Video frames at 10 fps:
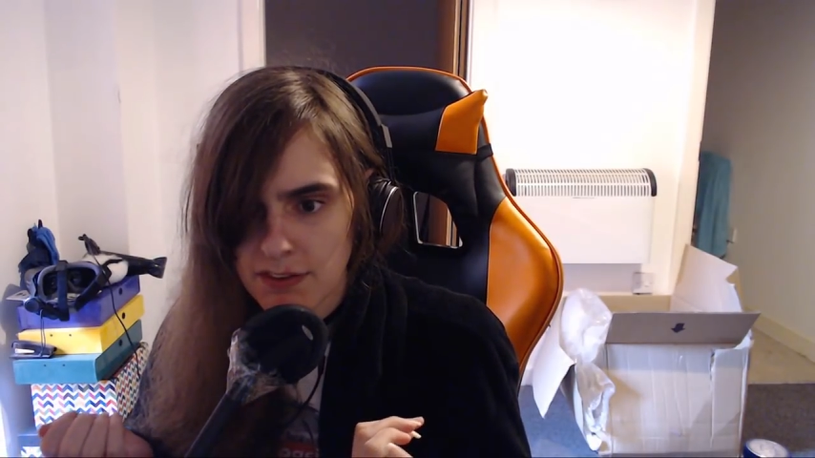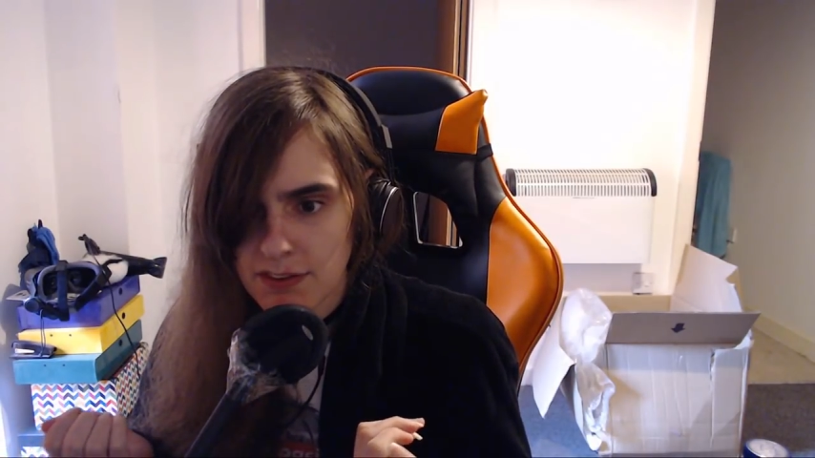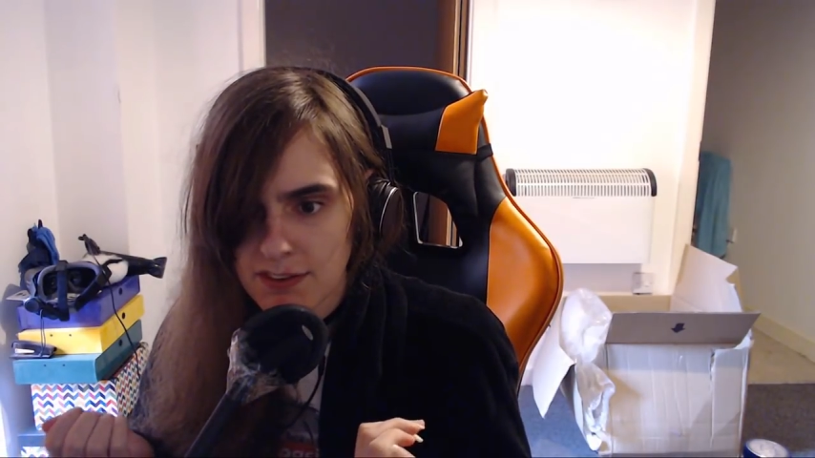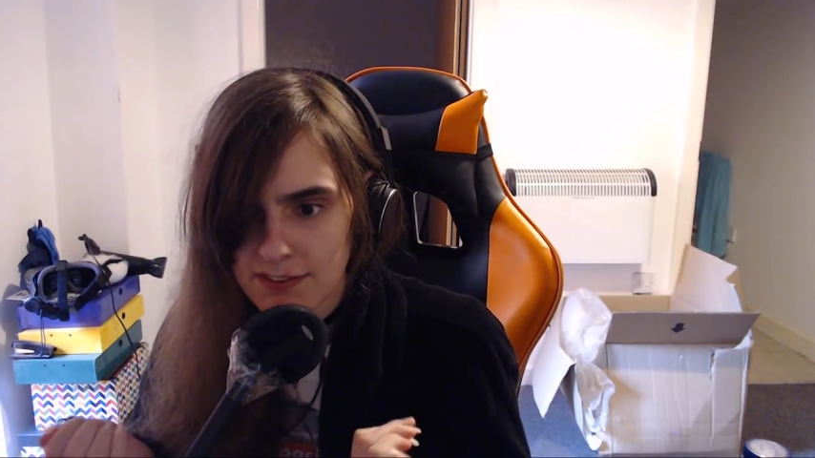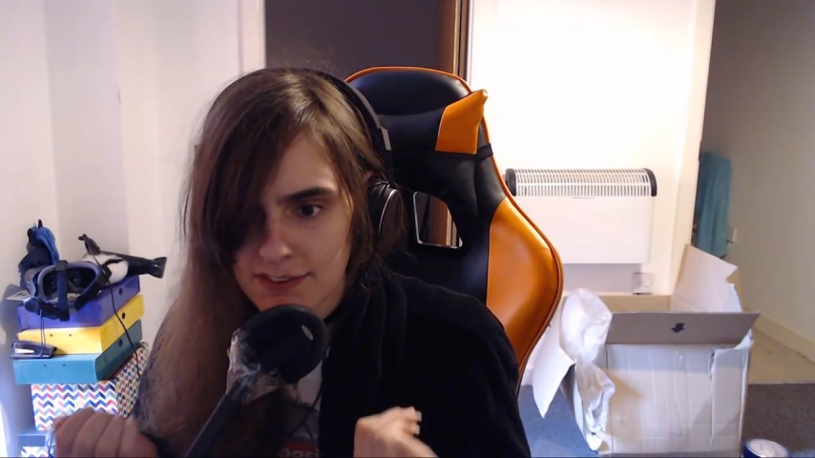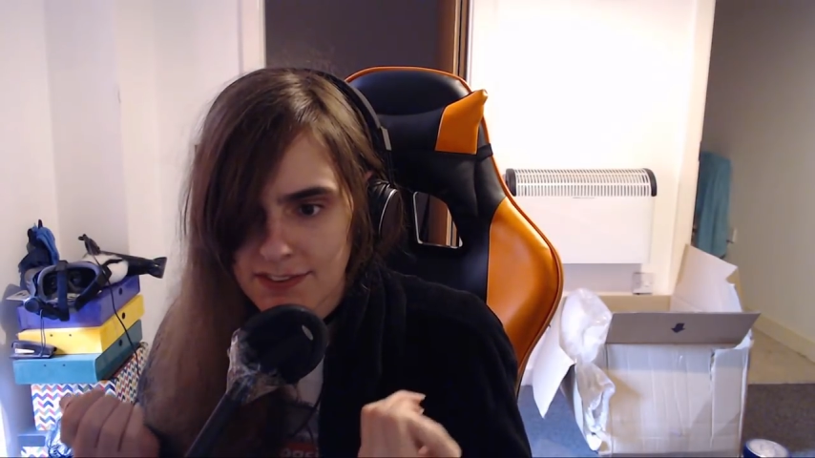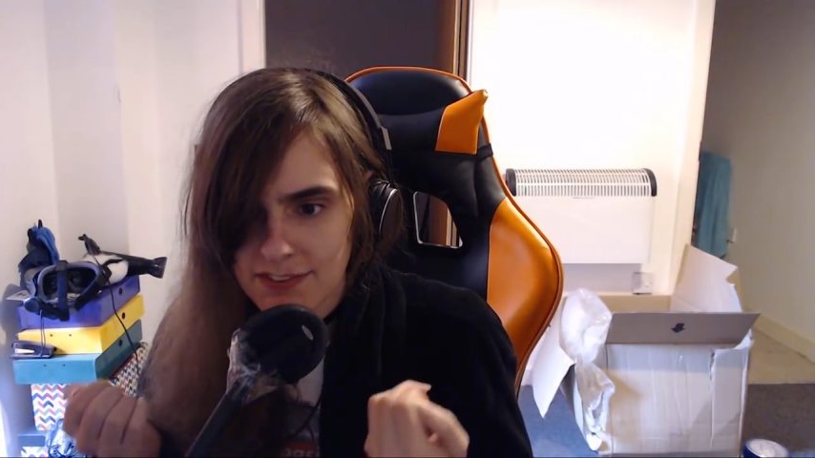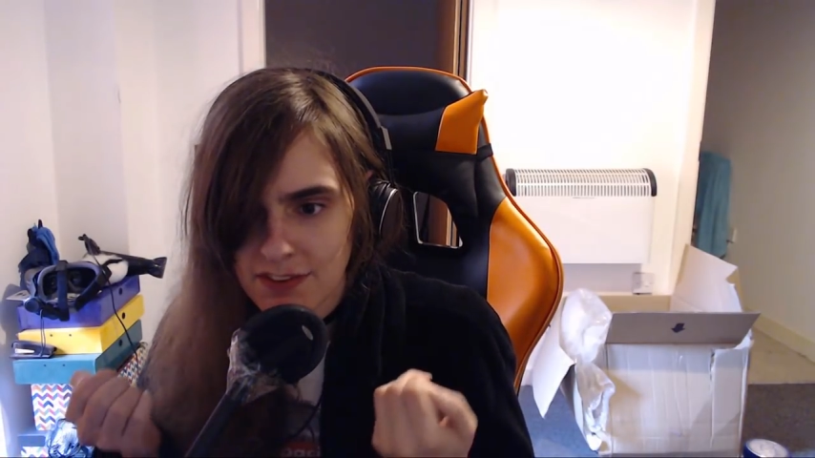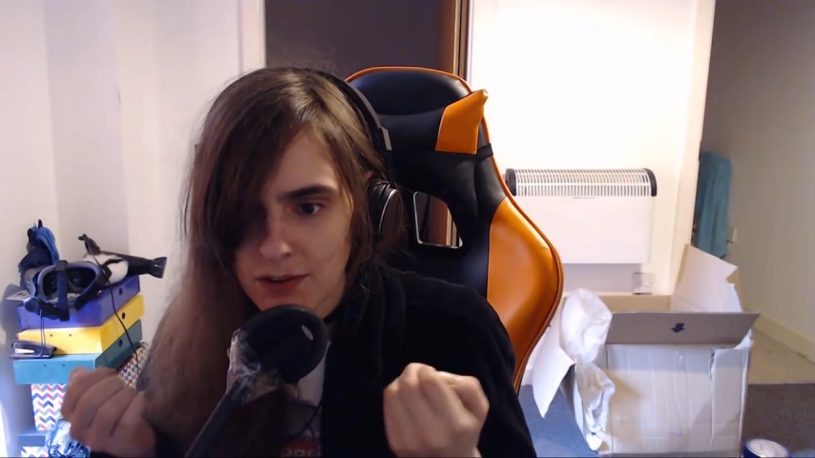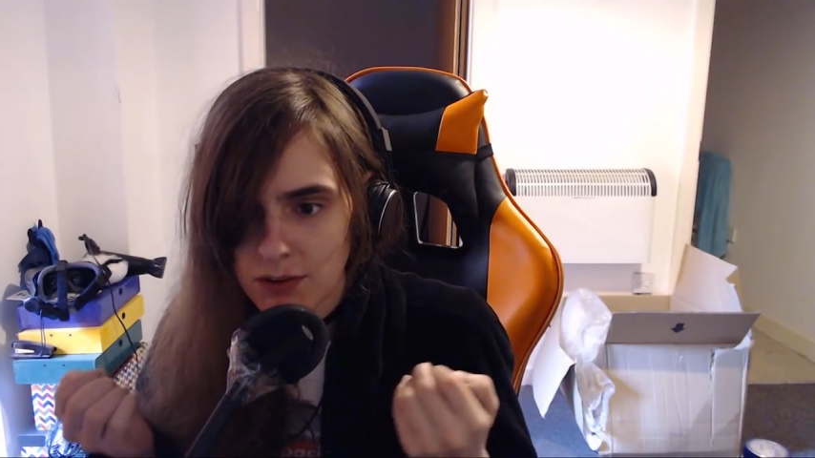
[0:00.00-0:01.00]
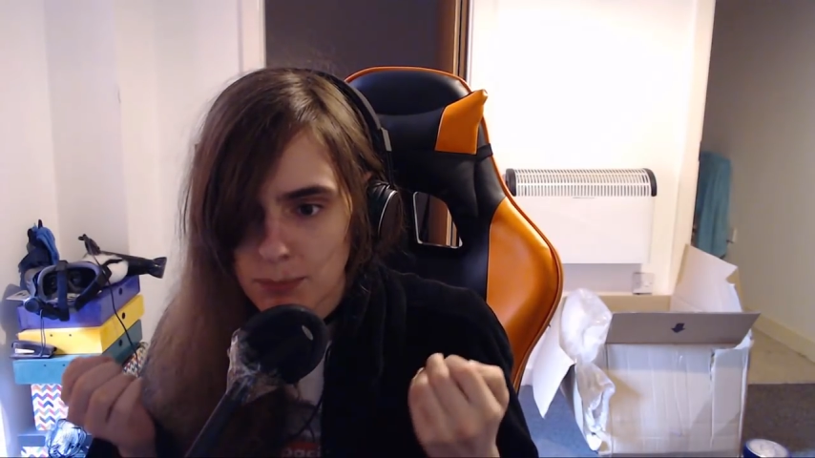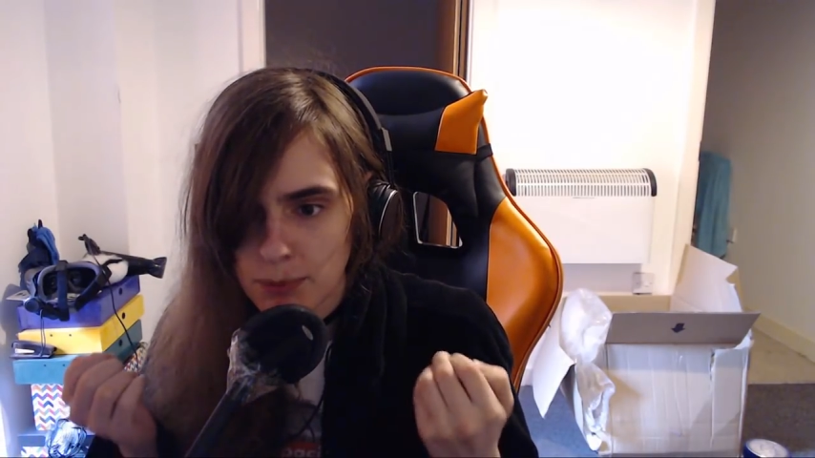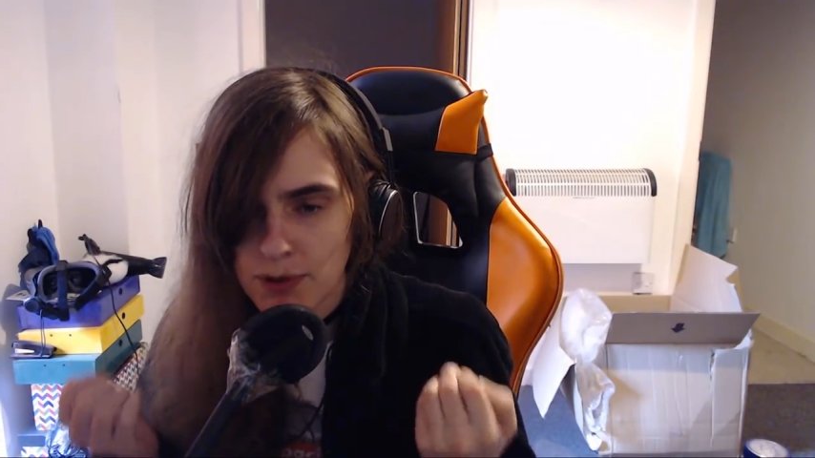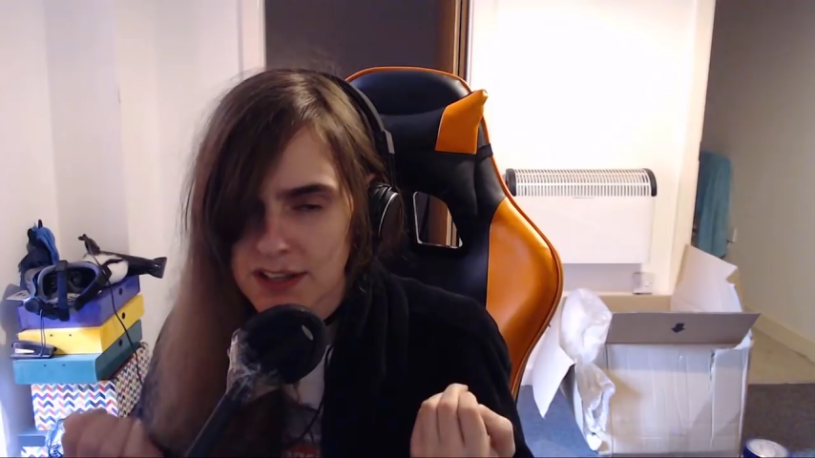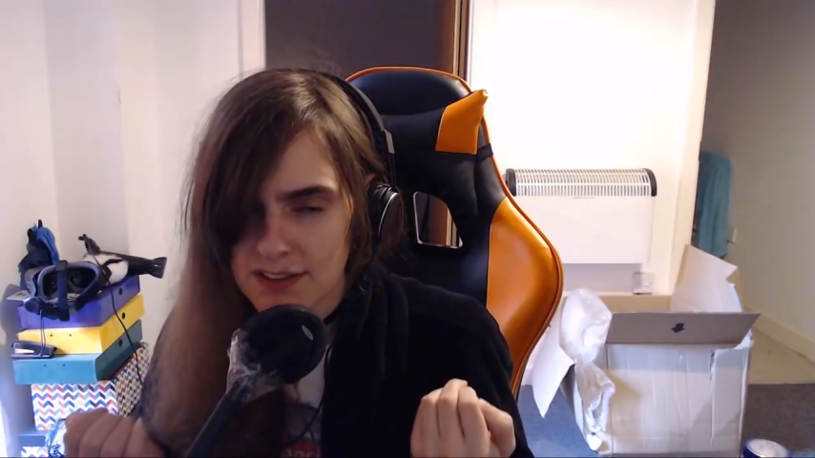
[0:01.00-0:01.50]
This is the whole
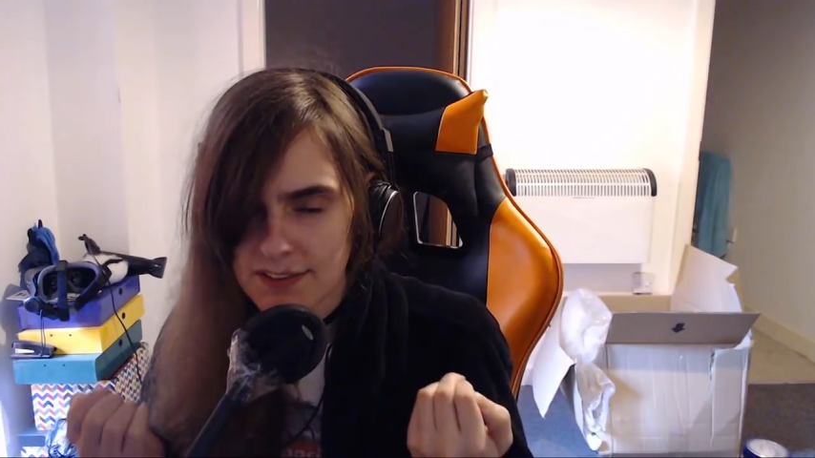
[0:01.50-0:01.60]
point,